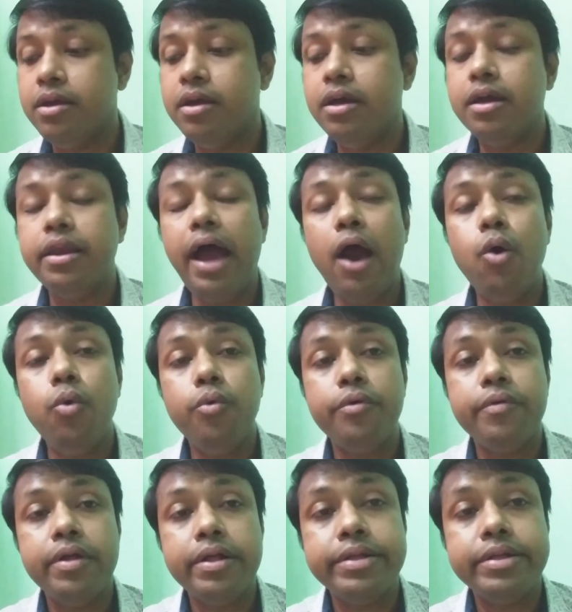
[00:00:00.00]
Now,
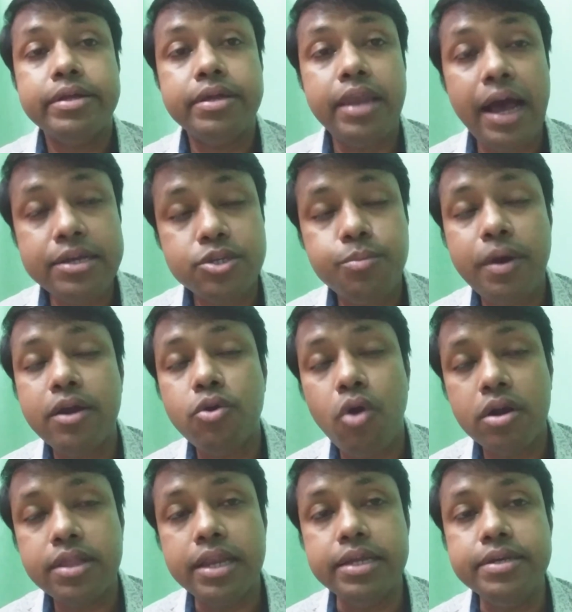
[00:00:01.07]
last but
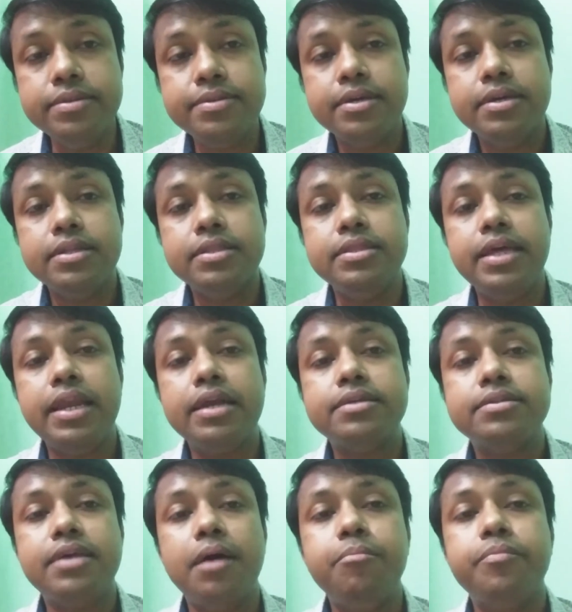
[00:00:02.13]
not the least, there are
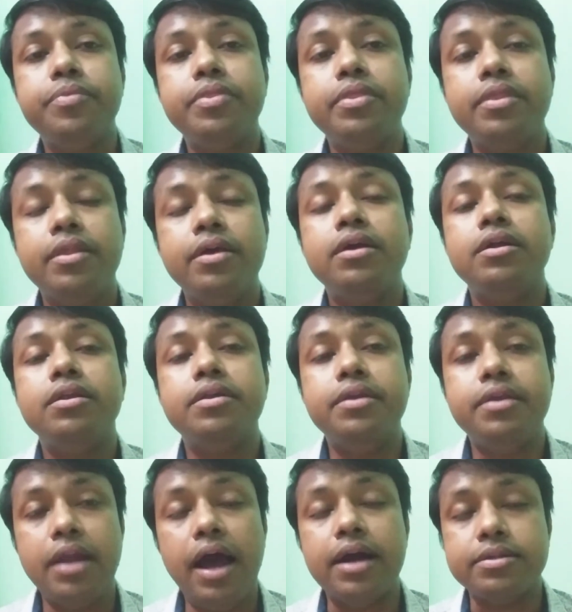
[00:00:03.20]
some
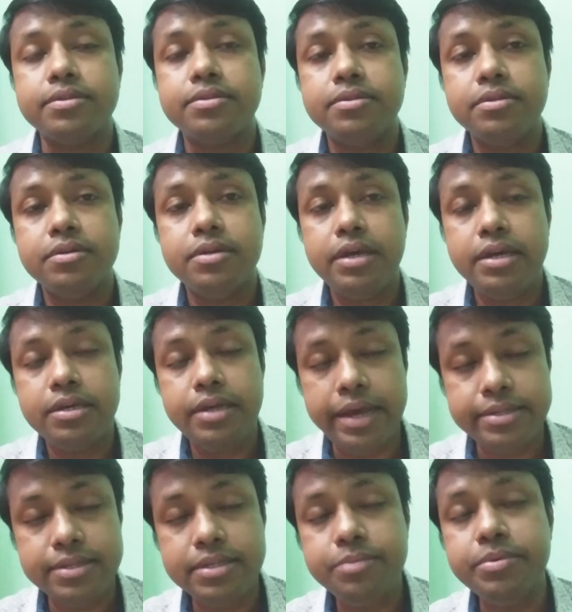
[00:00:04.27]
drugs.
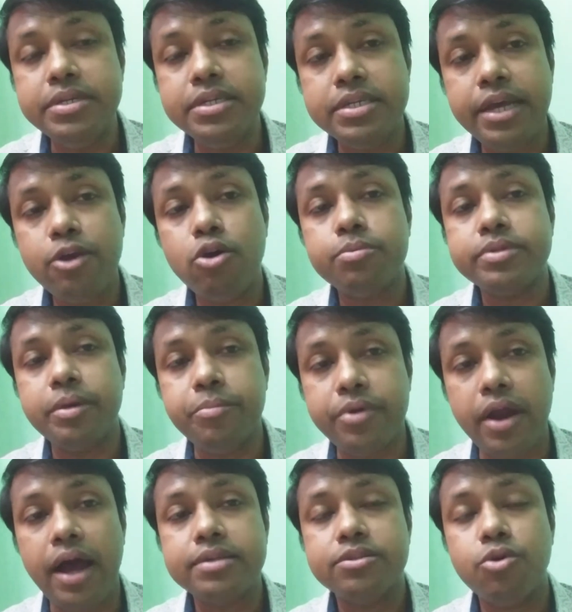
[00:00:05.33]
Excessive intake of some
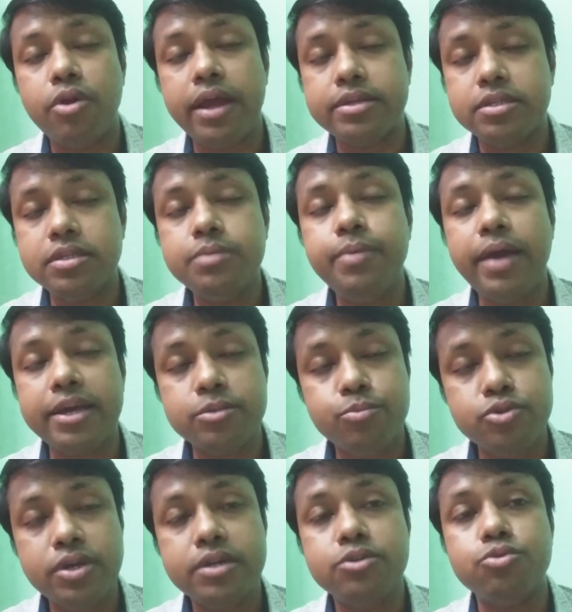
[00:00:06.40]
drugs or excessive
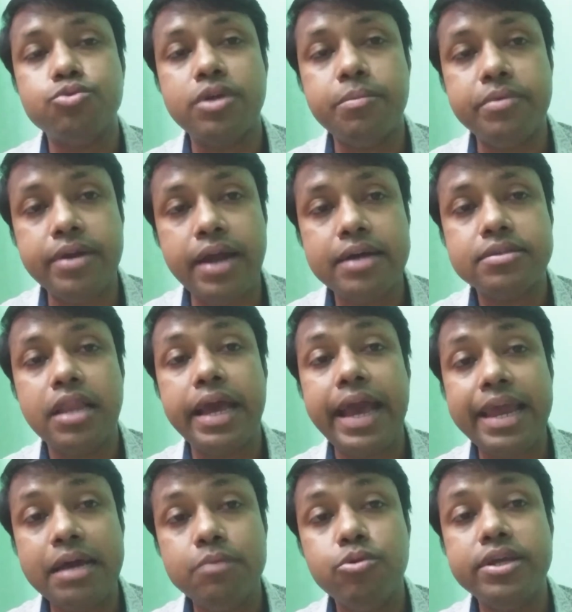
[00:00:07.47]
exposure to some drugs like
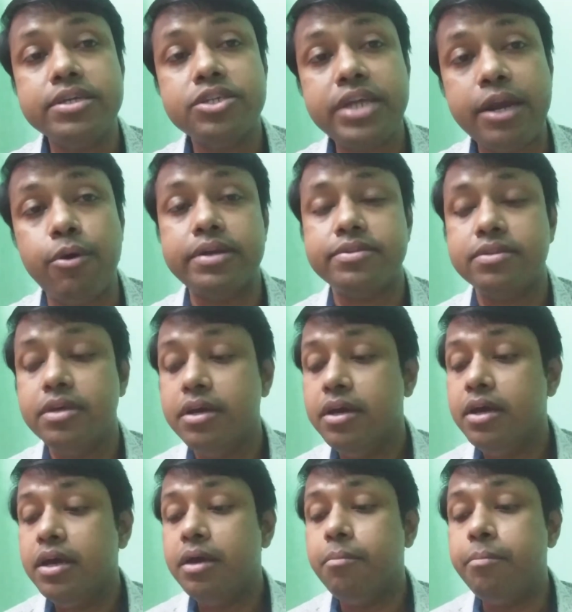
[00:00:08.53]
anabolic steroids
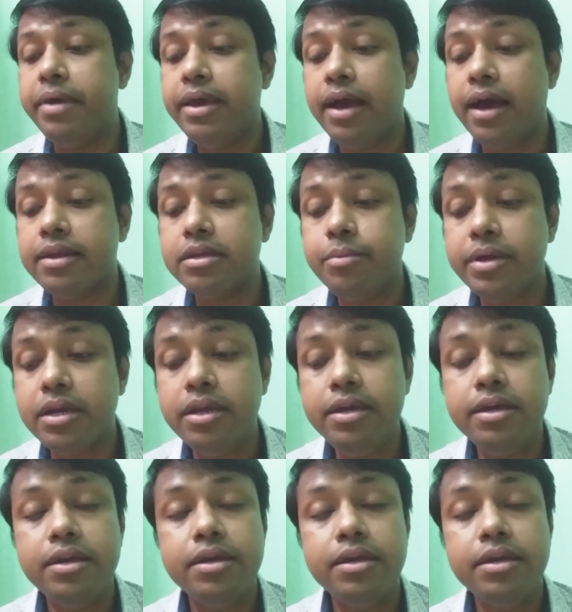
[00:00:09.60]
may ultimately